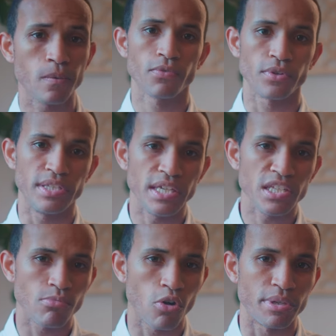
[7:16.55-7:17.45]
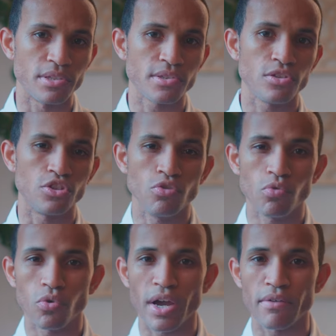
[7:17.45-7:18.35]
For these moments, you
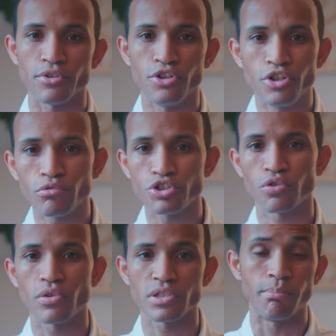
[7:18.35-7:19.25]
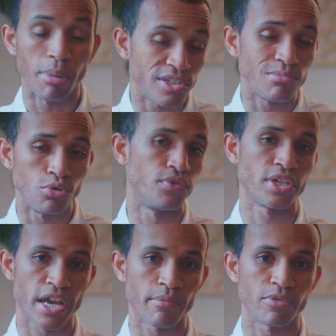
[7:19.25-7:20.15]
will have no choice but to move your
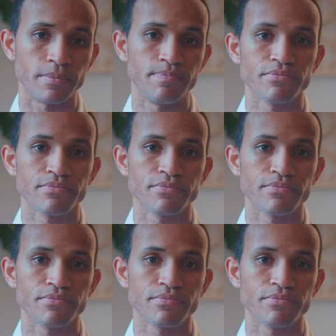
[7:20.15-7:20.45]
camera.